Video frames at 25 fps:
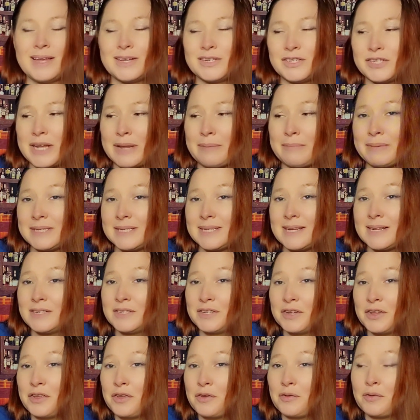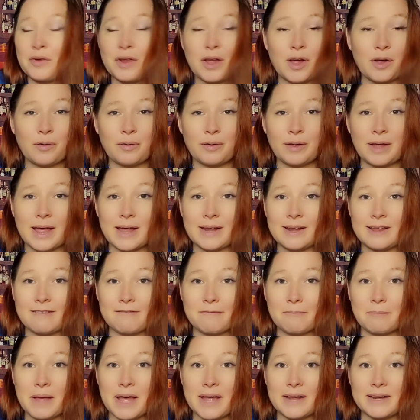Jameson, do you know any
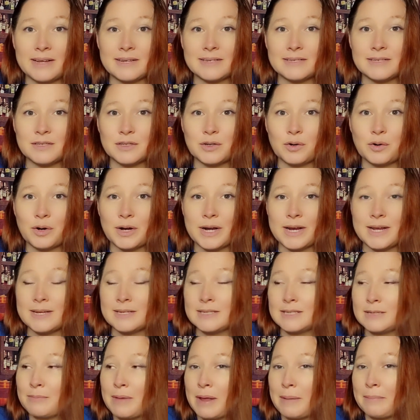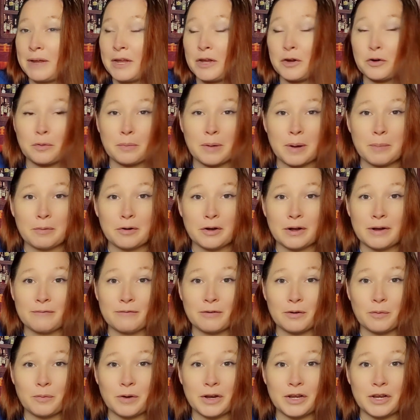of Paddy's stories? Maybe you remember him
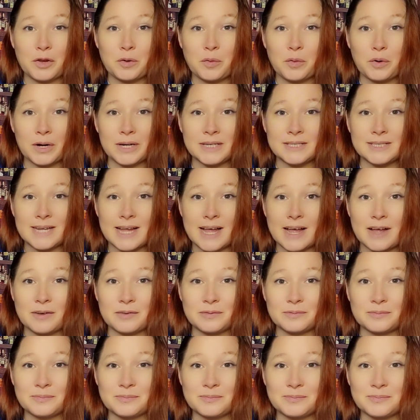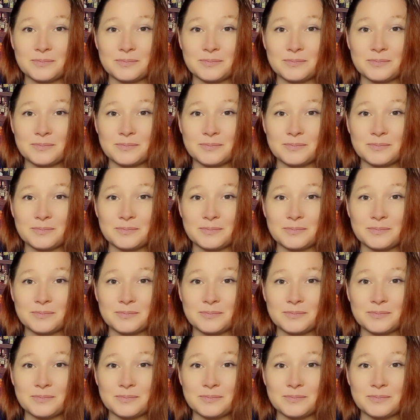from when you were in town?